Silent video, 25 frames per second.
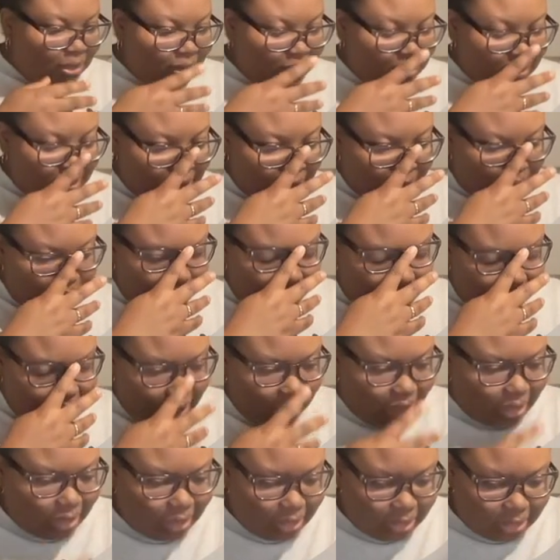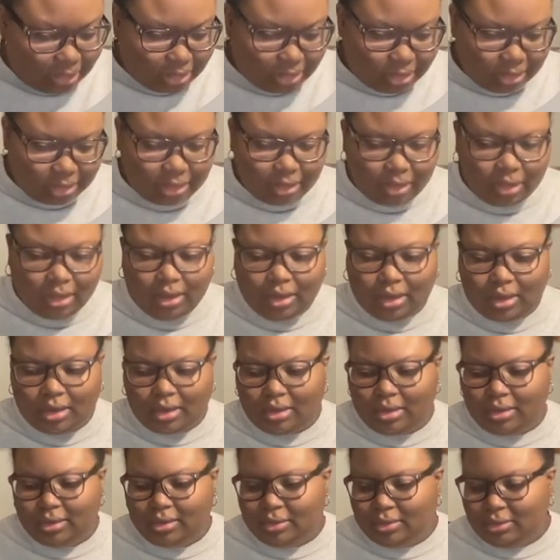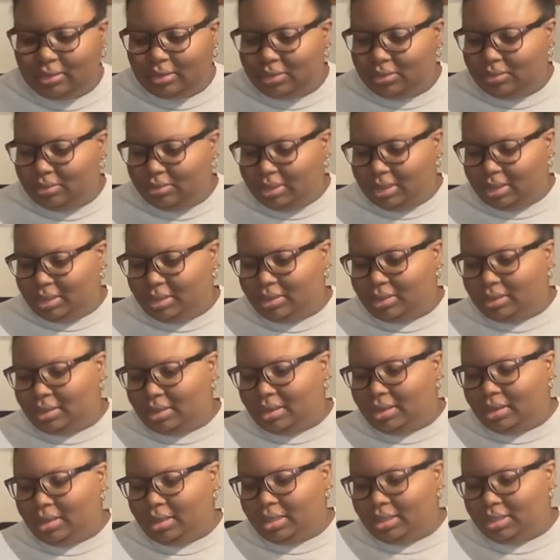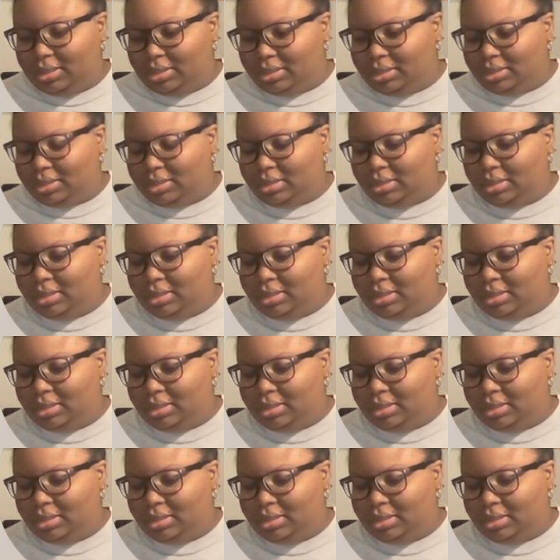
so yeah, a skunk. Oh my gosh.